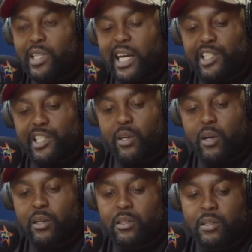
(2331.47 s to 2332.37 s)
we're touching
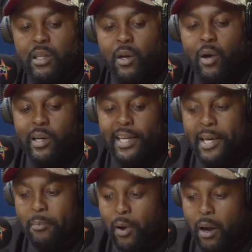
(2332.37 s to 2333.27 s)
on on
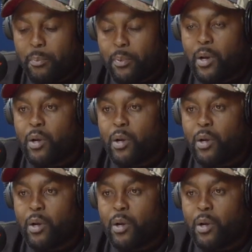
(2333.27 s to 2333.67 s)
hip hop.